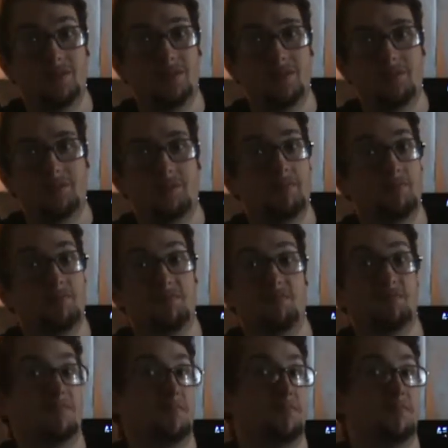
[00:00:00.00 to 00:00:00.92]

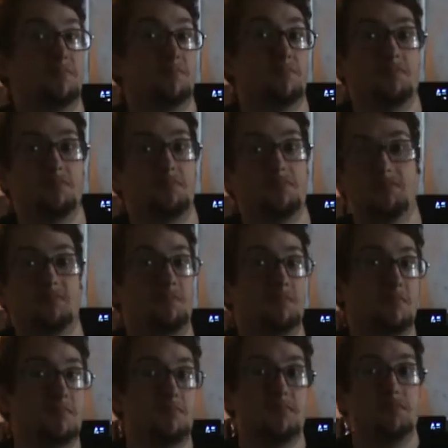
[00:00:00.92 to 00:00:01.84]

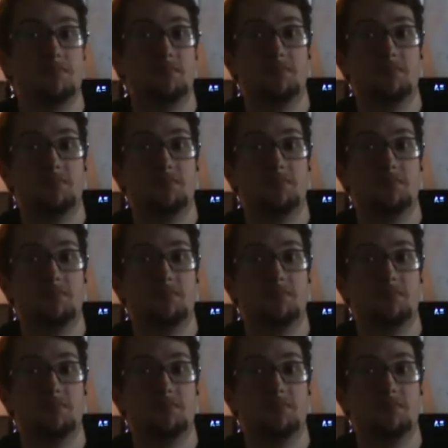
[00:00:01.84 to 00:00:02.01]
Nothing is said.